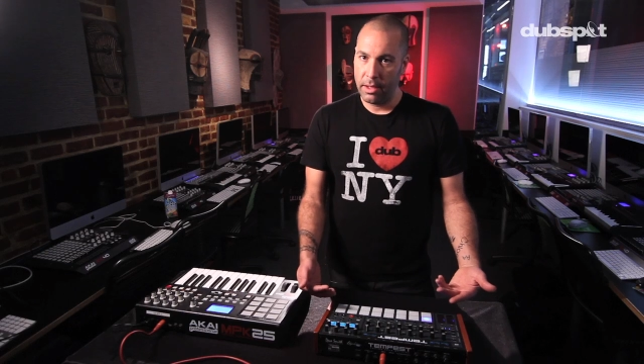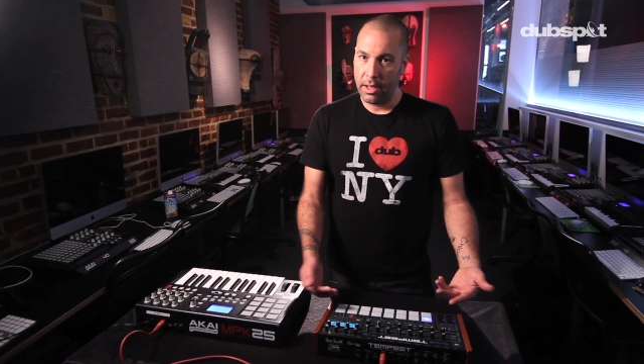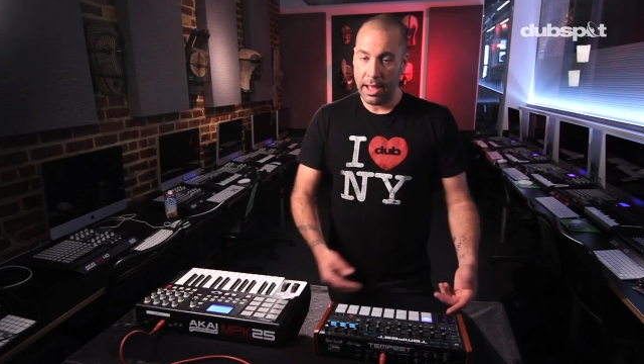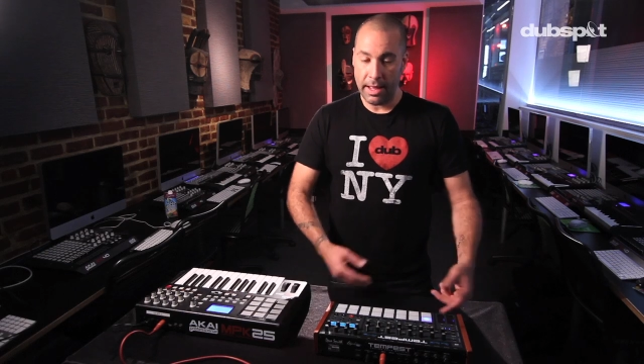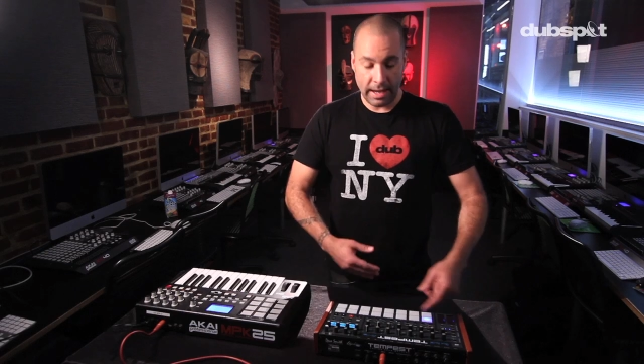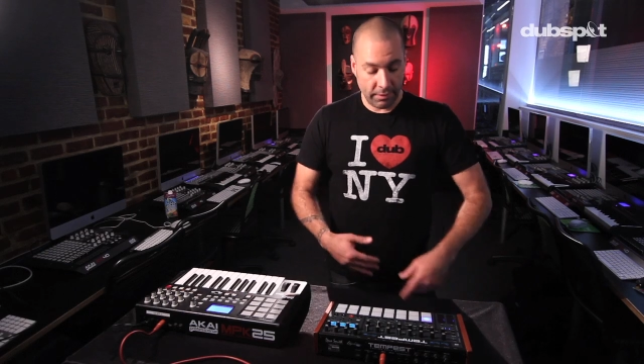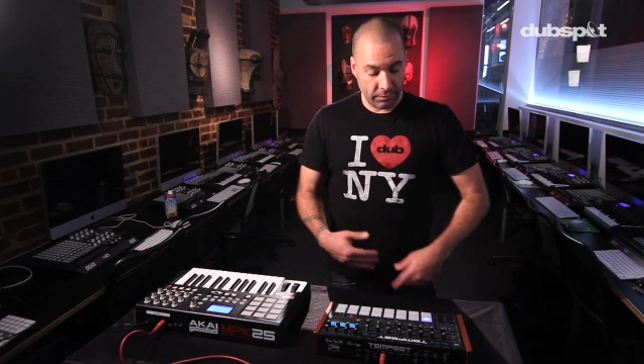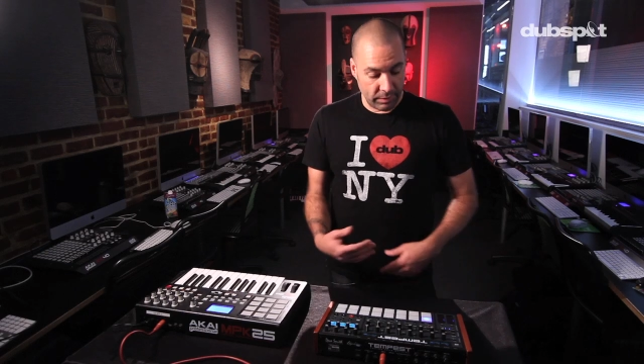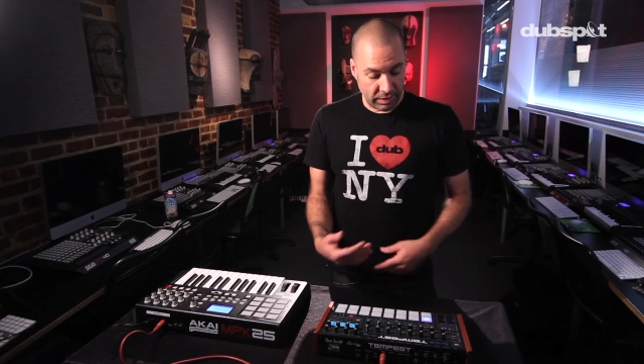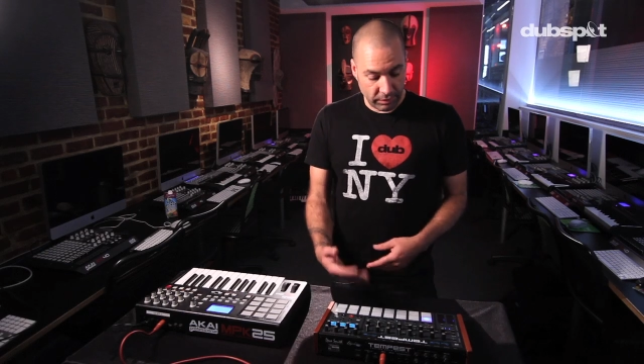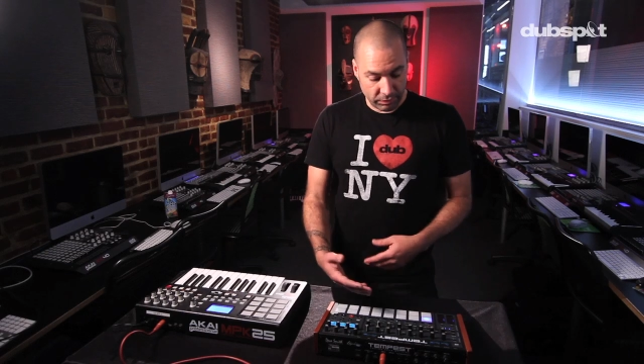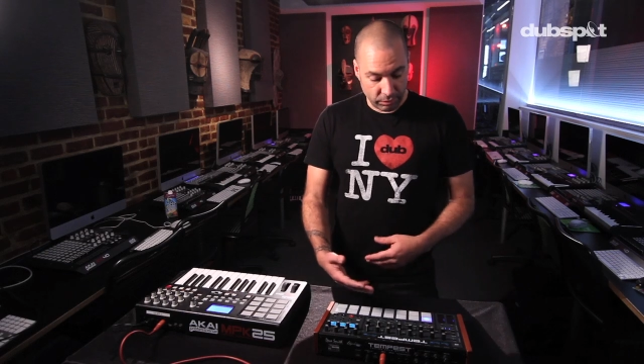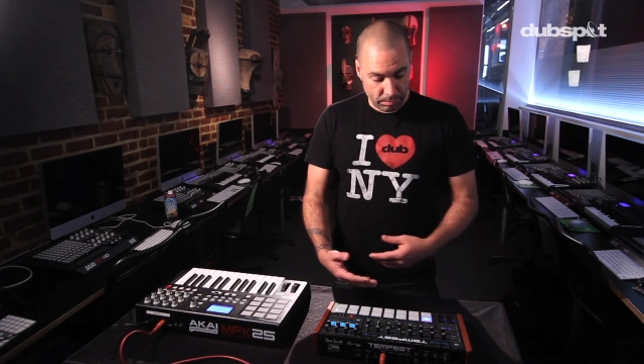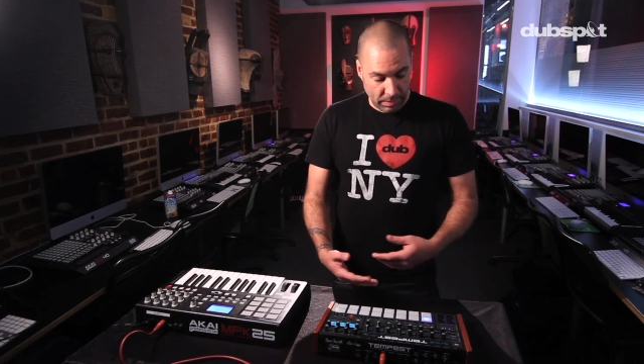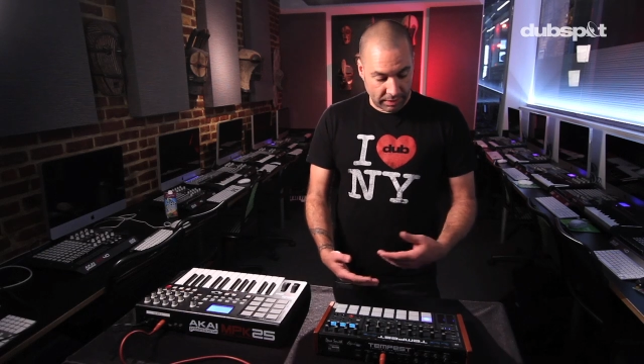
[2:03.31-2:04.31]
And that
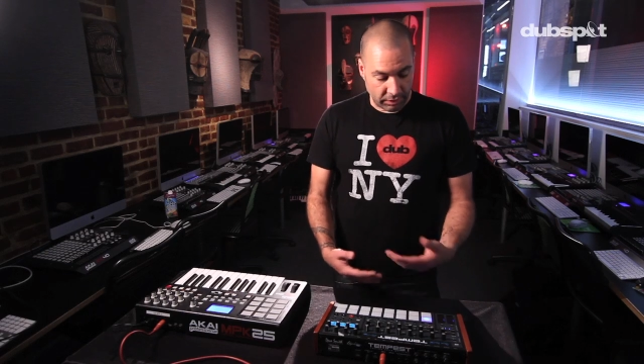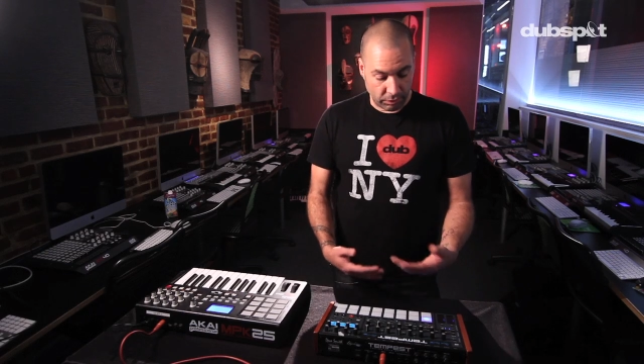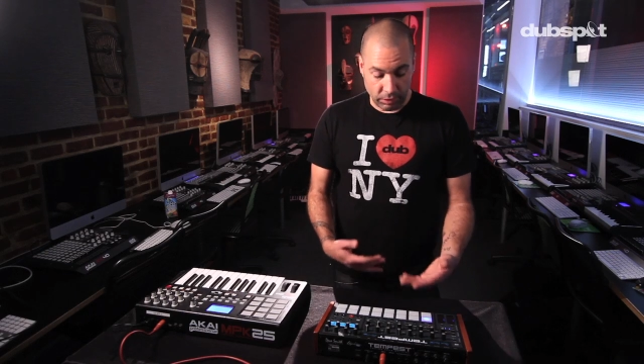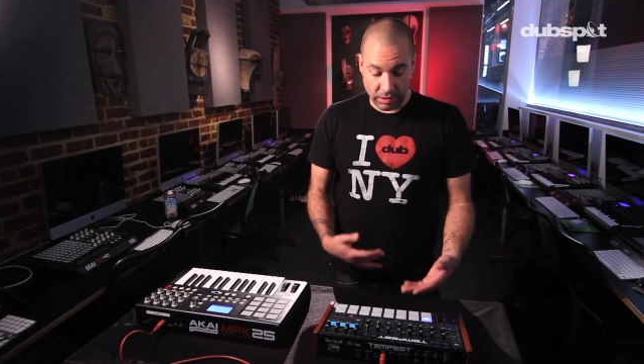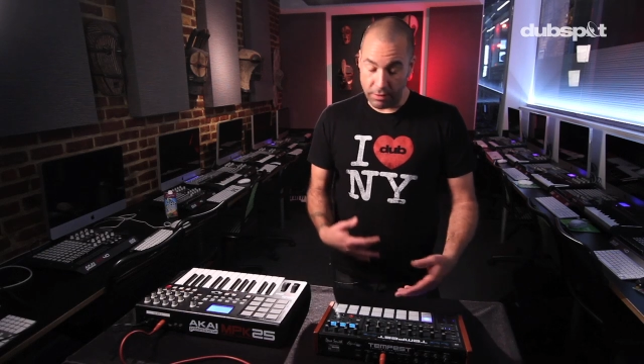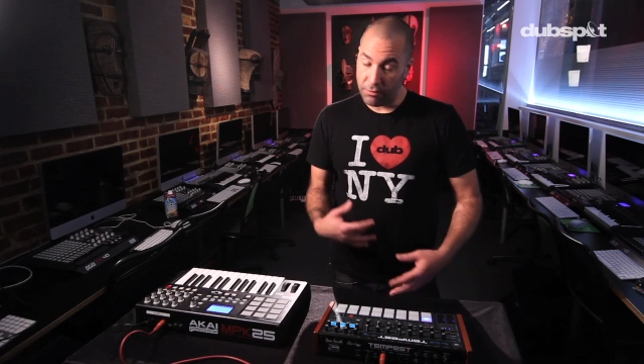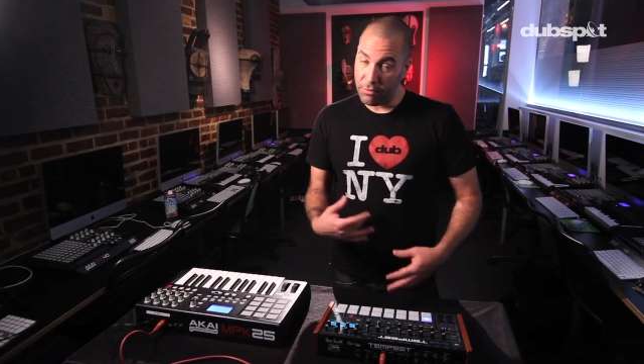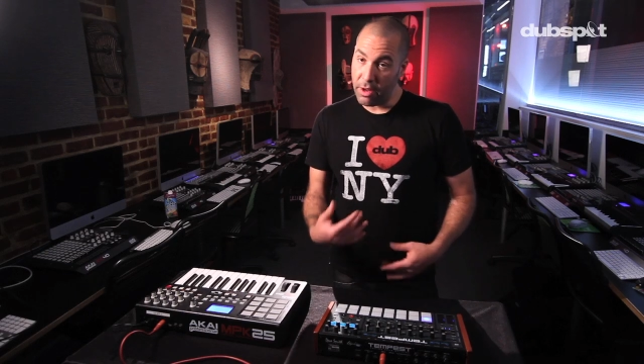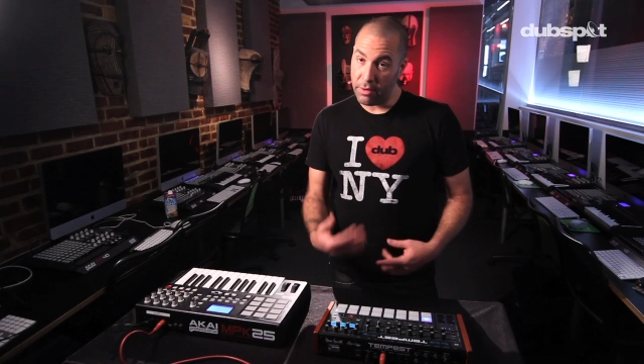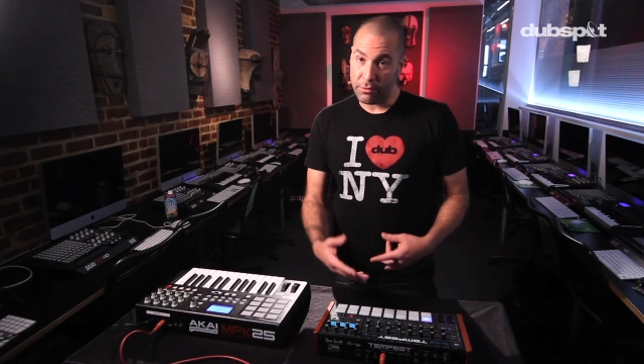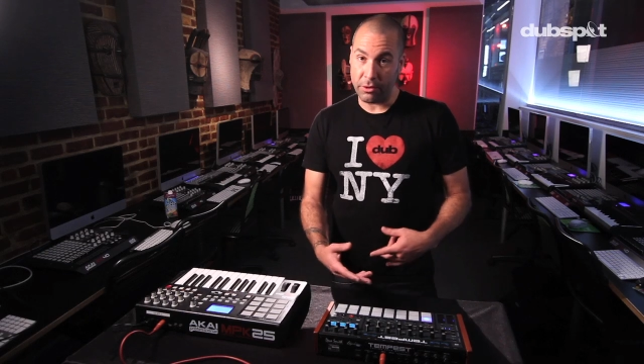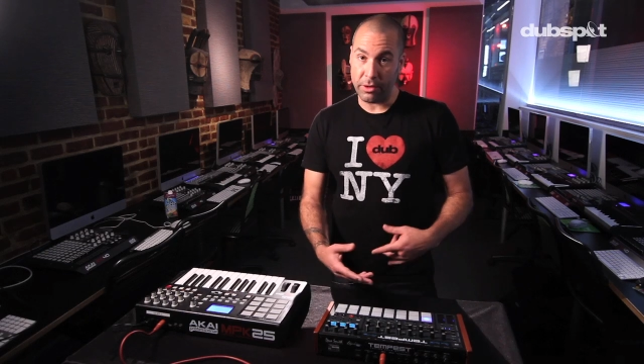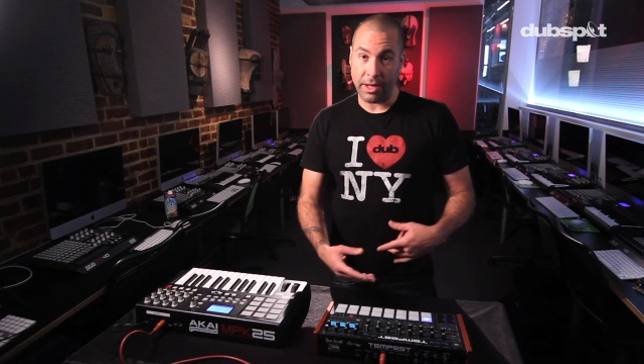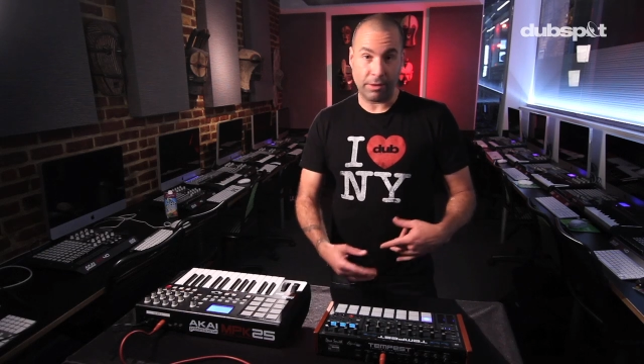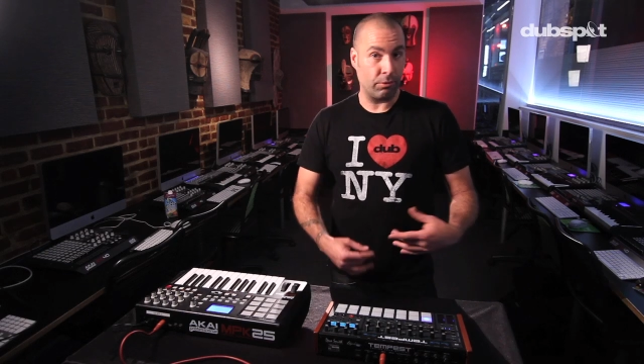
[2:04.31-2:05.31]
makes it really fun for like